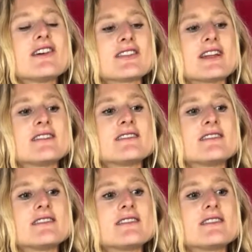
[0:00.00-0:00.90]

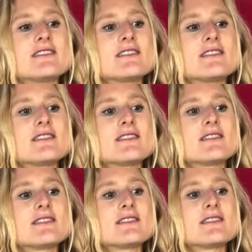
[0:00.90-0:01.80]
then
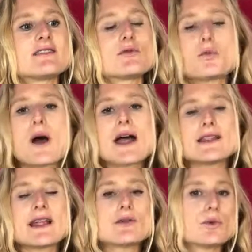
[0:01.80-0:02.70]
why,
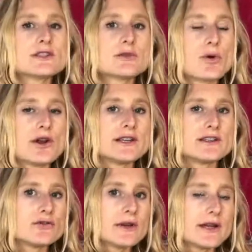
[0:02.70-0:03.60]
like, what's the point in
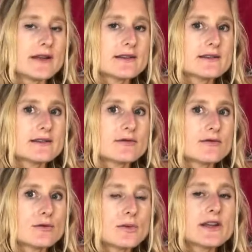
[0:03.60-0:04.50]
doing it?
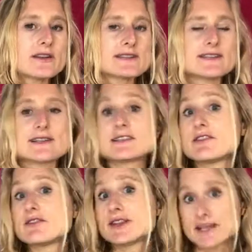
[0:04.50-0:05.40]
Because it doesn't
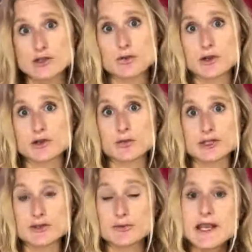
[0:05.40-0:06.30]
even get you where you
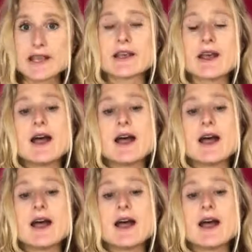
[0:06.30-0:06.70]
want to be.